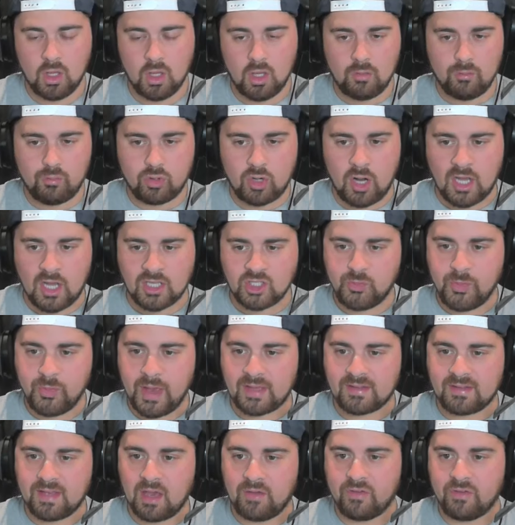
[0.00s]

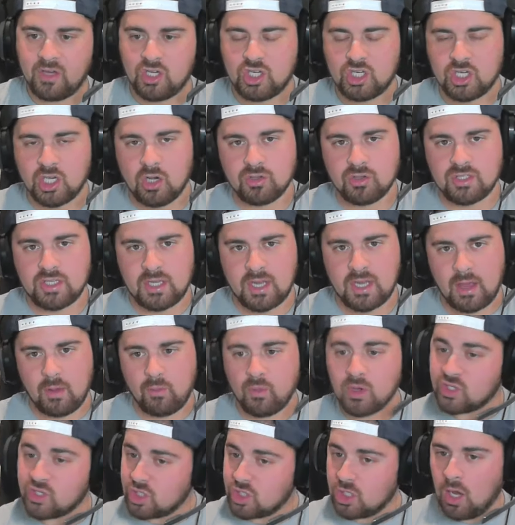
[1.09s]
Prospect heavy show today,
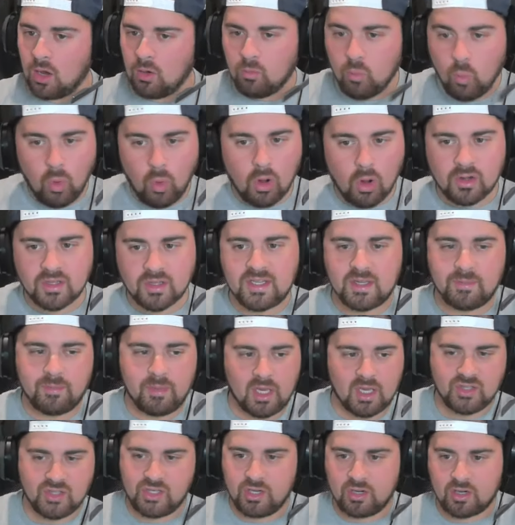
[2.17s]
which, you know, warranted
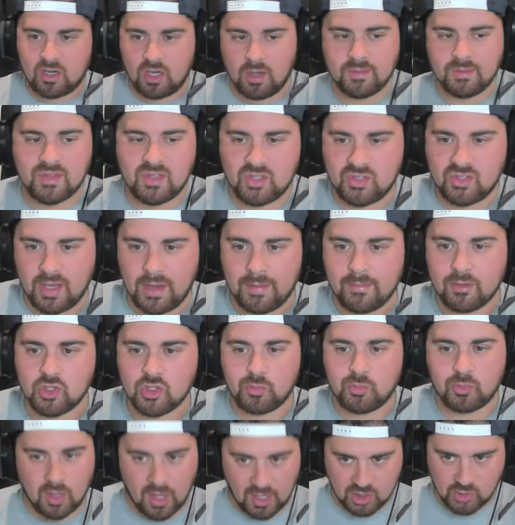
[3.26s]
because here comes the Sabres
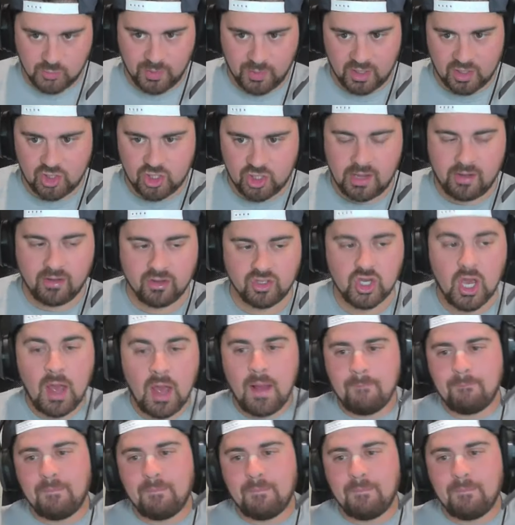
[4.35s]
Prospect Challenge.